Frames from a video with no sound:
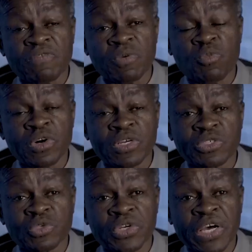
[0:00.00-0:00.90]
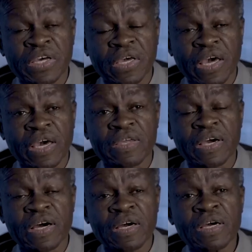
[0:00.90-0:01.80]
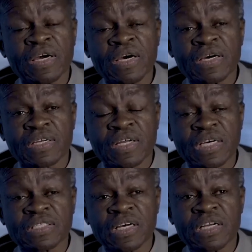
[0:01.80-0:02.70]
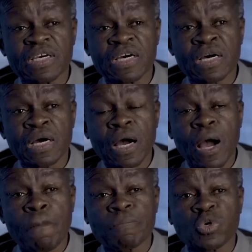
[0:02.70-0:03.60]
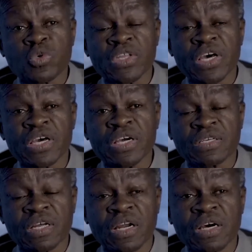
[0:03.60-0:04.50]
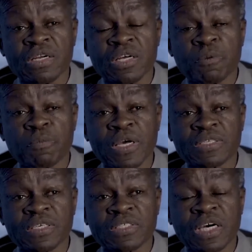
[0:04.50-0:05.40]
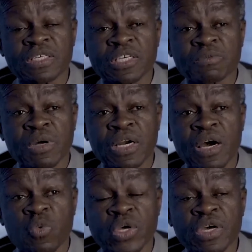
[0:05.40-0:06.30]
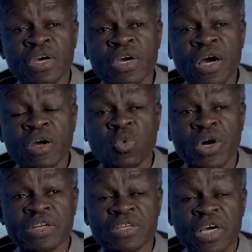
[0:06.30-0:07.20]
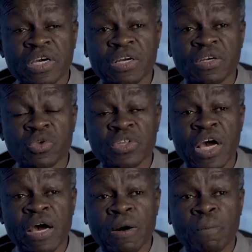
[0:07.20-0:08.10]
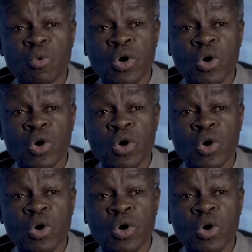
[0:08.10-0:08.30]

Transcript: from what is today Kenya, Tanzania, up to the hinterland in places such as Malawi, and were taken to the Arab